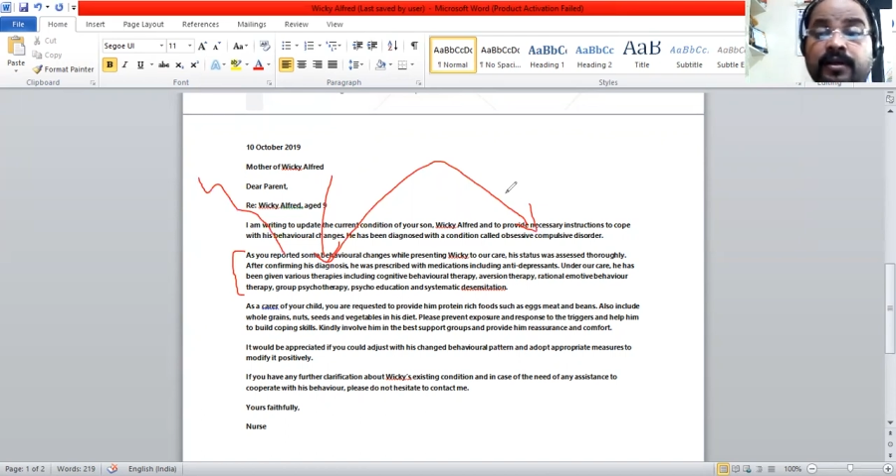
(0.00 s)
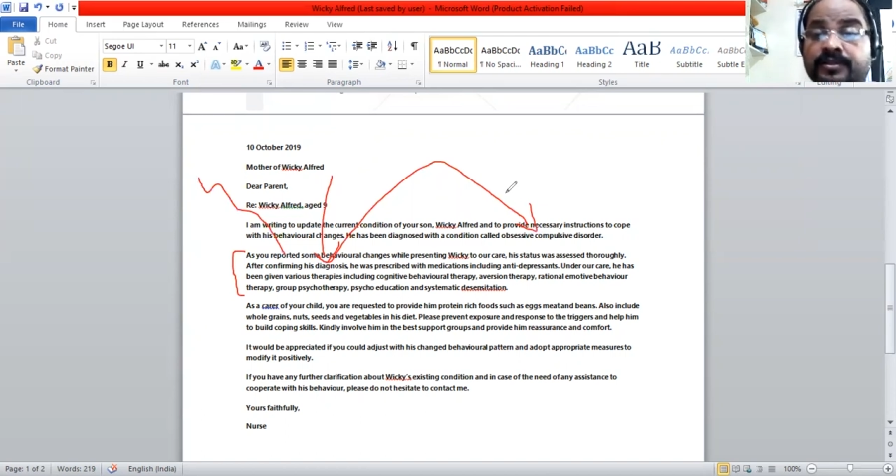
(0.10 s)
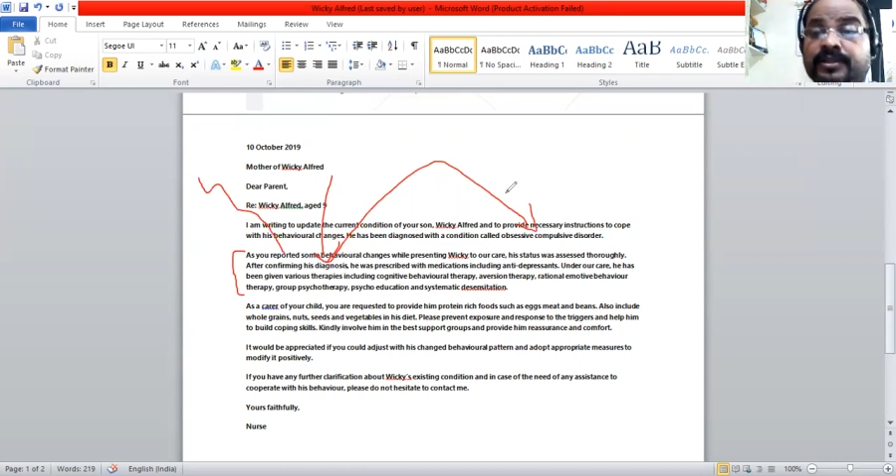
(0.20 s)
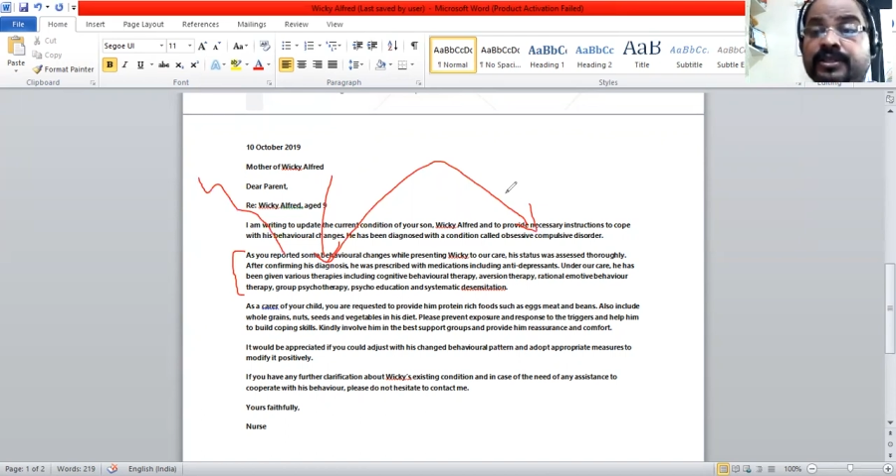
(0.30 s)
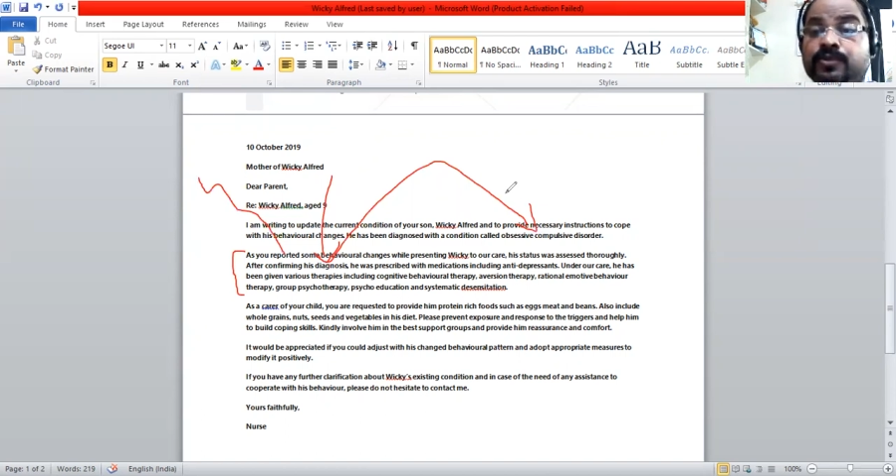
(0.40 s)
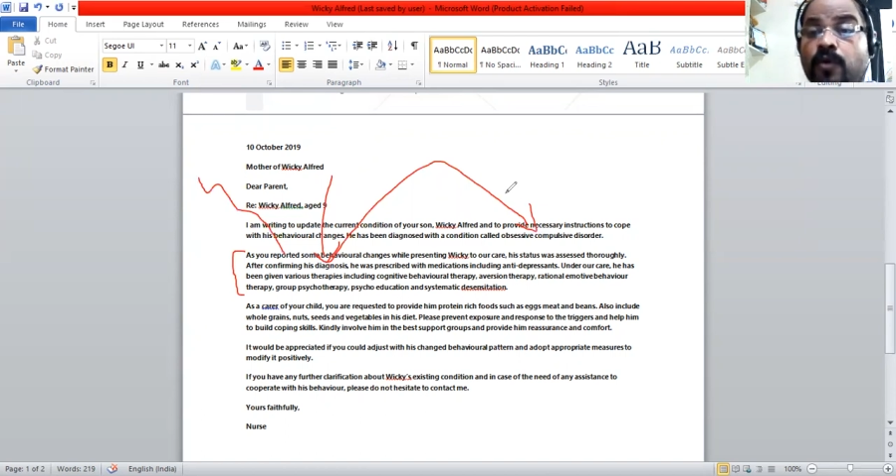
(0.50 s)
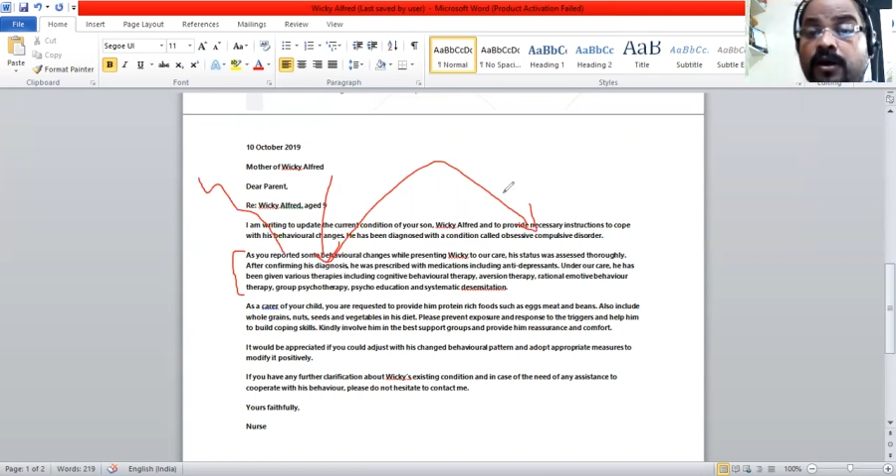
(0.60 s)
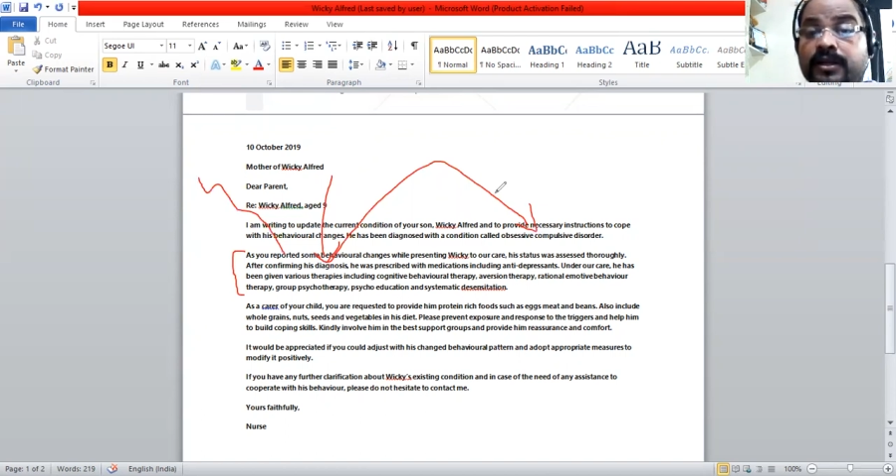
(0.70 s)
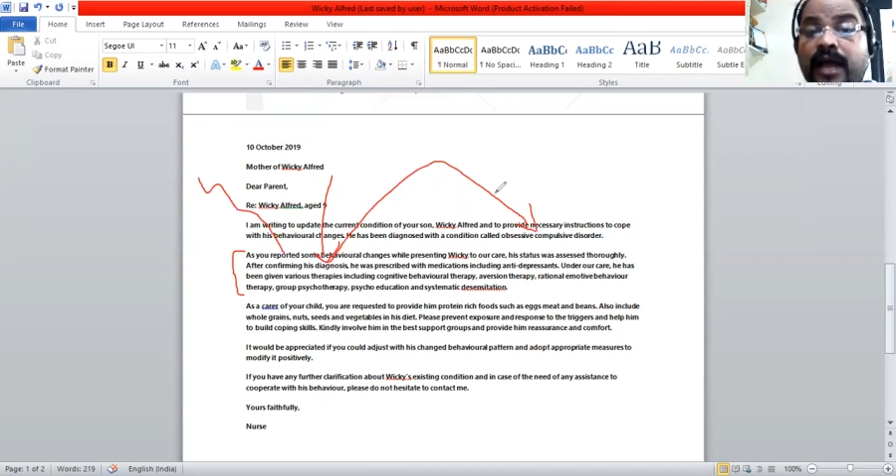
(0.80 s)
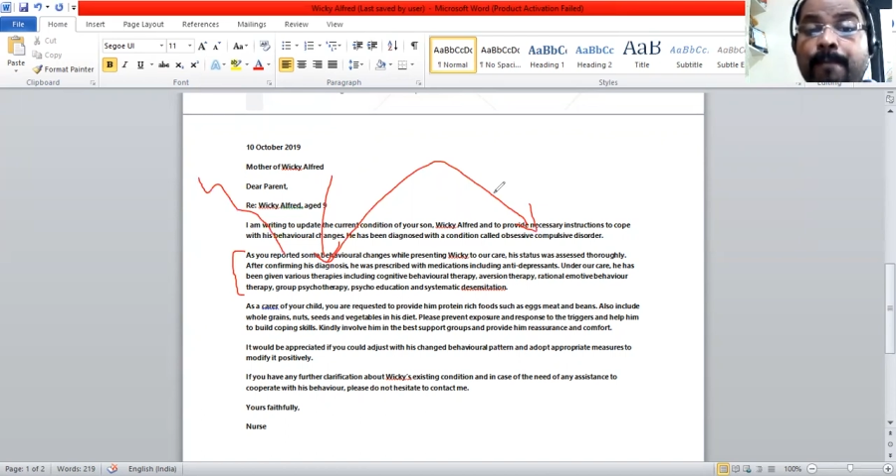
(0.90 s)
This is
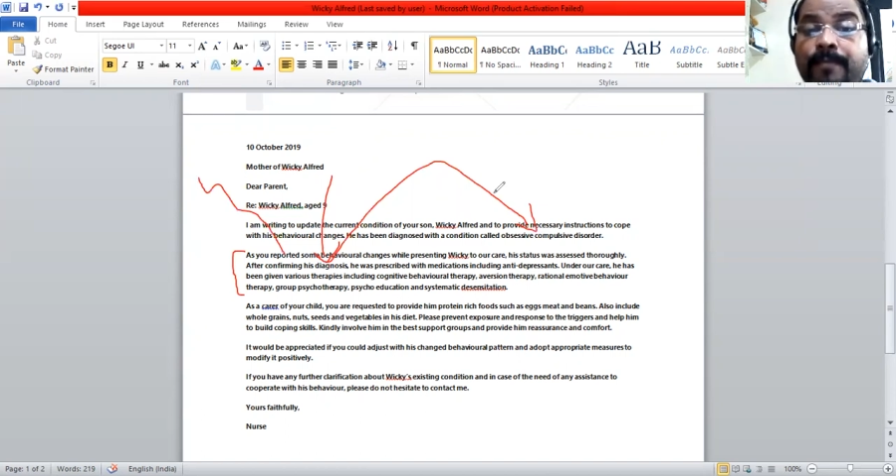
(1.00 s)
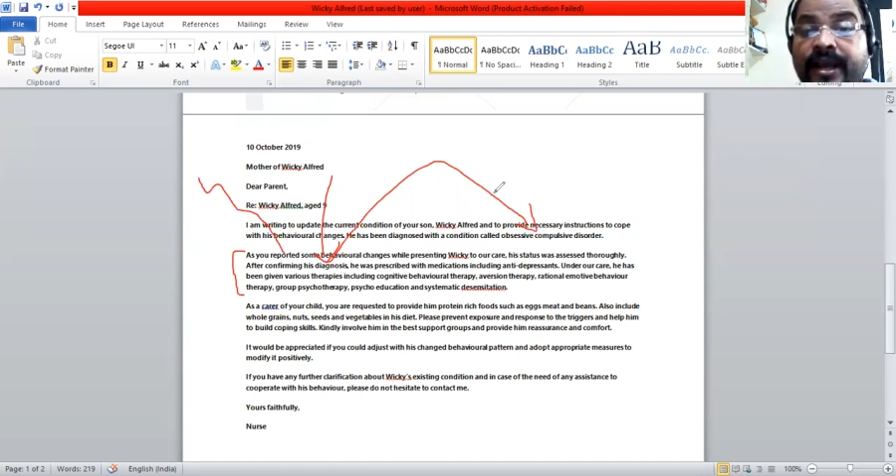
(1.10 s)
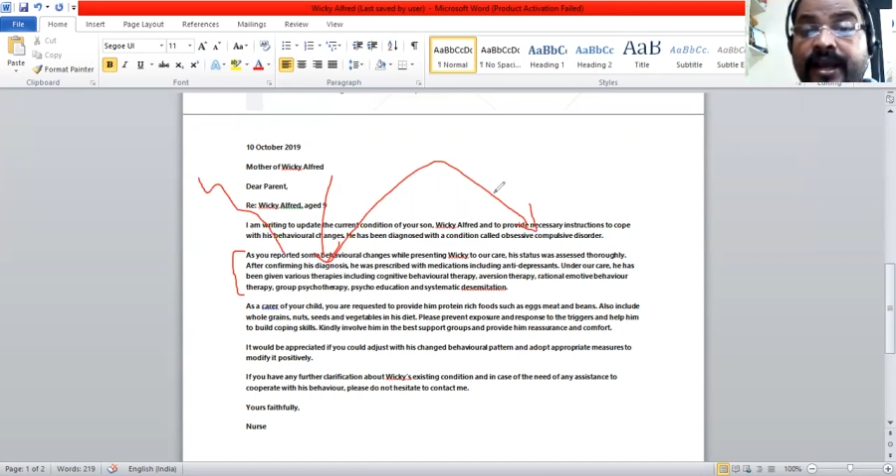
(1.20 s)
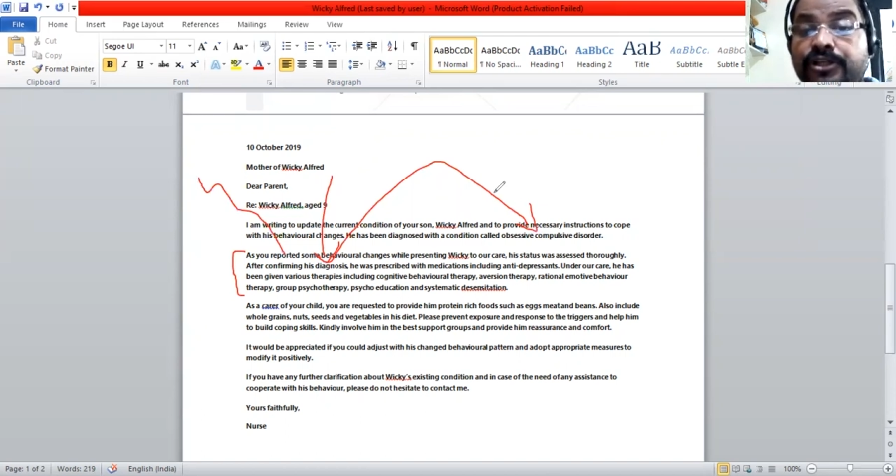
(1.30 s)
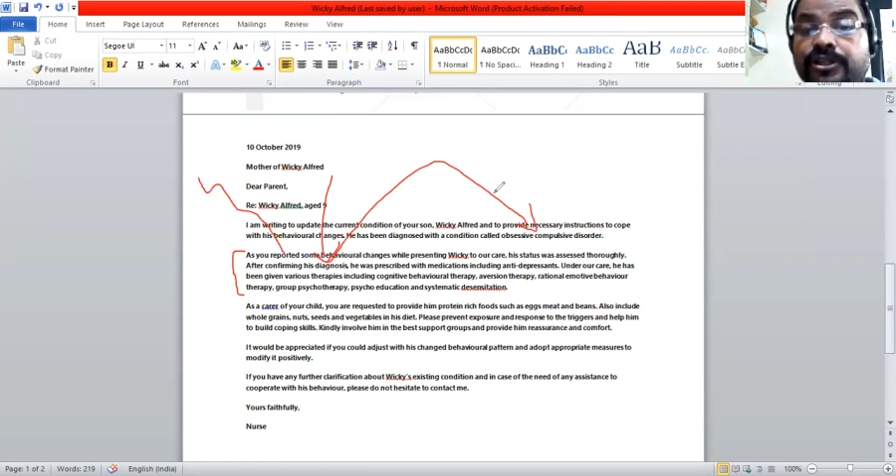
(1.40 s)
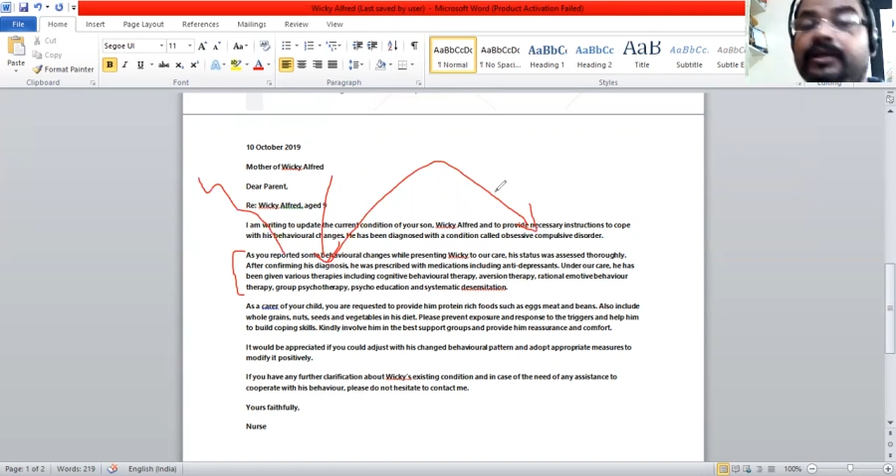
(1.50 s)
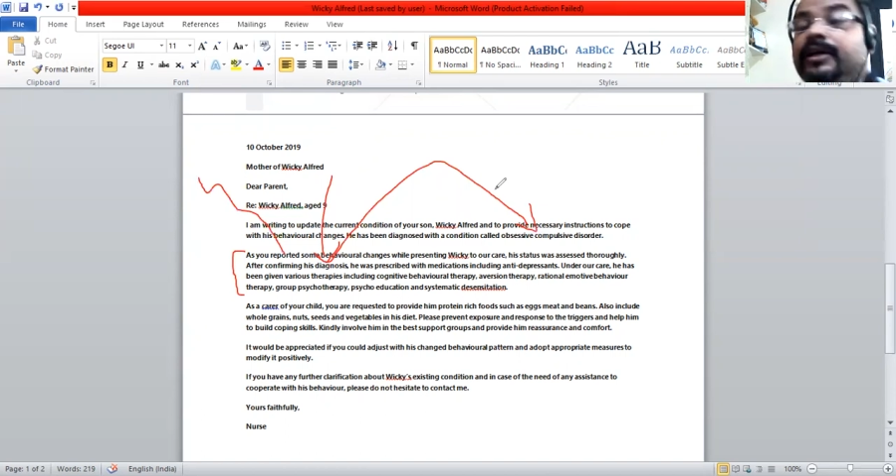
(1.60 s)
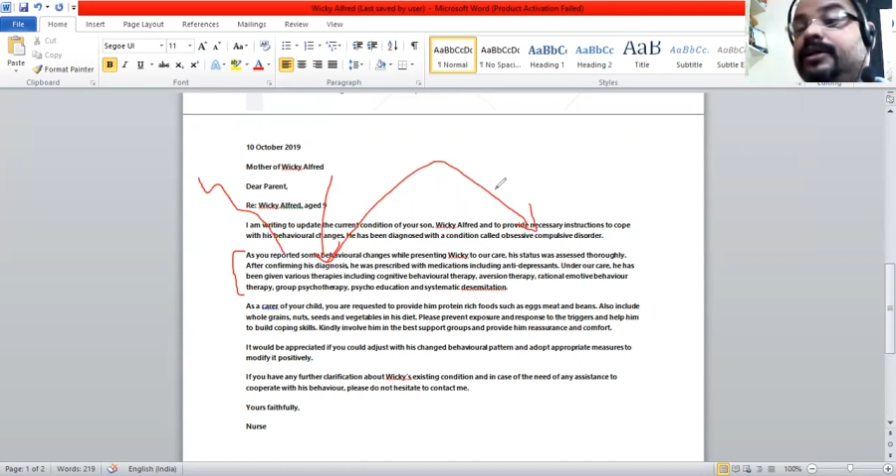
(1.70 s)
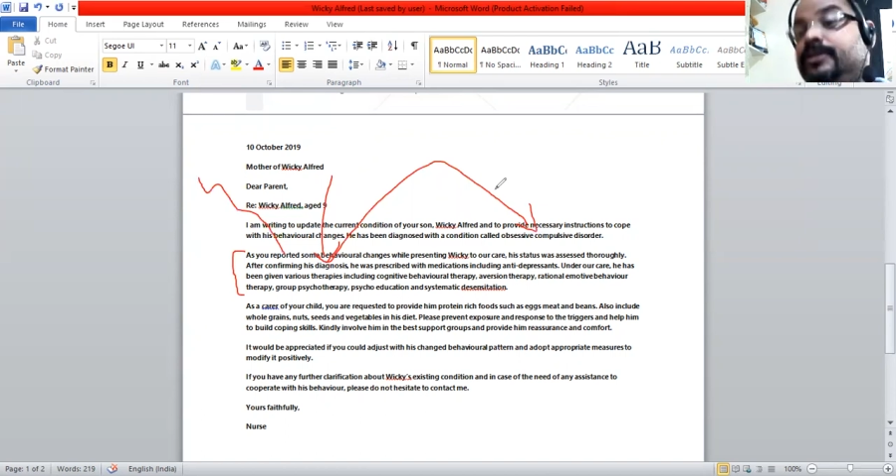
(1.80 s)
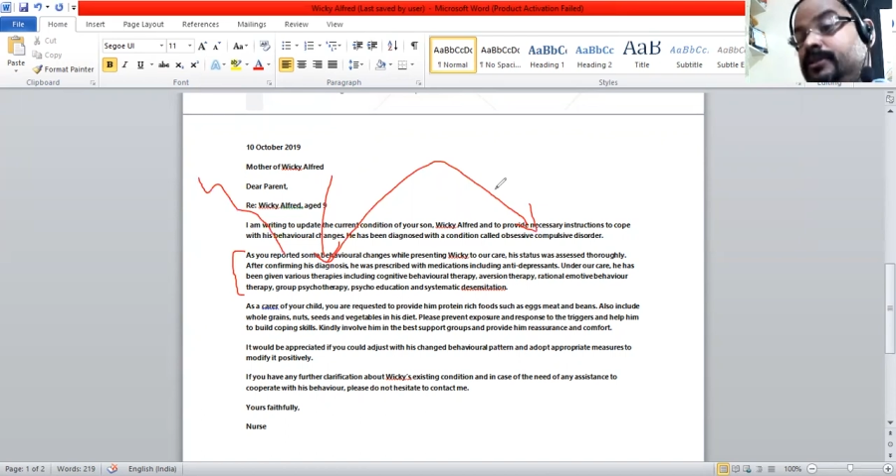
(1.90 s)
what the
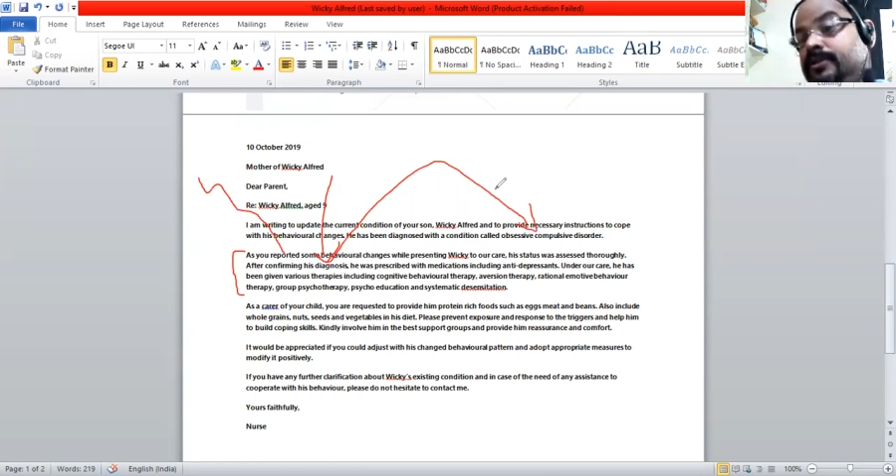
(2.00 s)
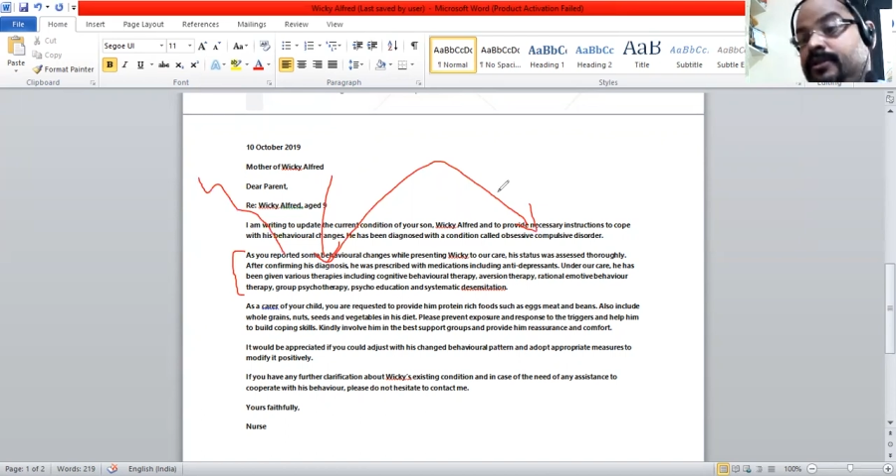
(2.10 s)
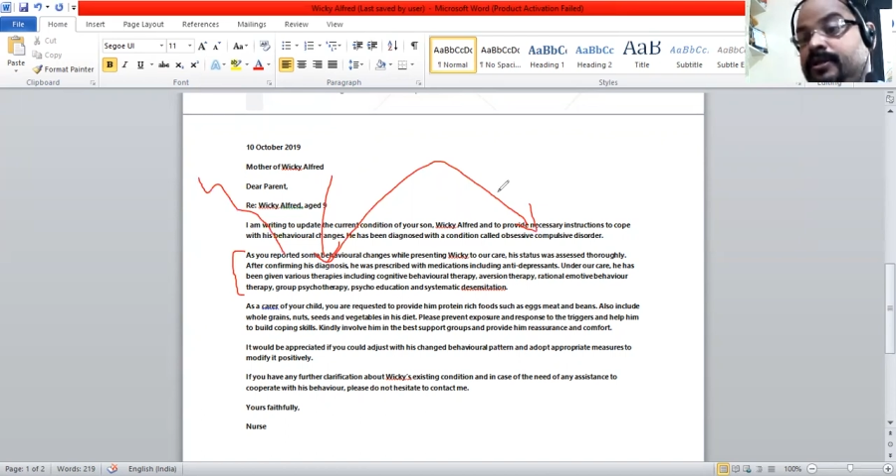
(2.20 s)
updation is.